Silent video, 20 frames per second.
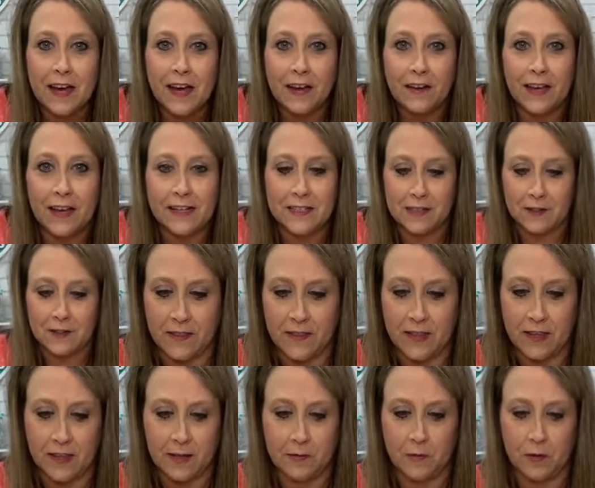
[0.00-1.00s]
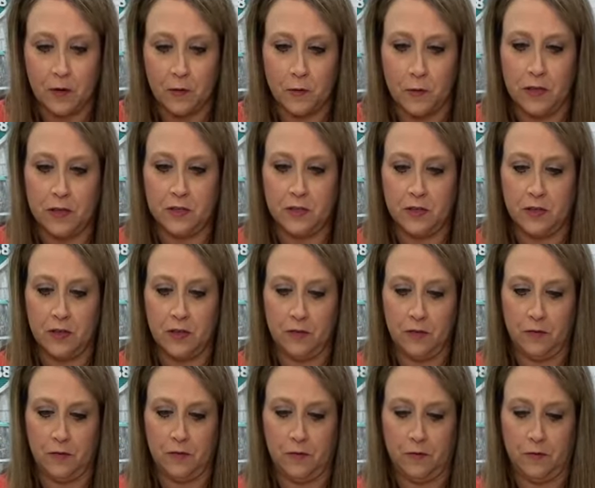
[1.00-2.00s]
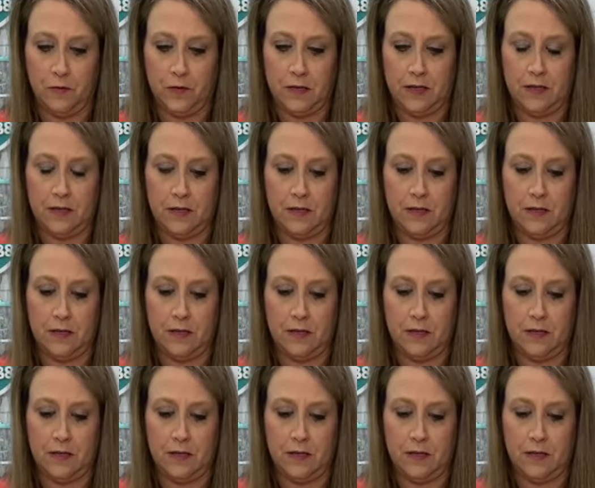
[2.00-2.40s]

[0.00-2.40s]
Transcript: Okay, think I'm going to uh,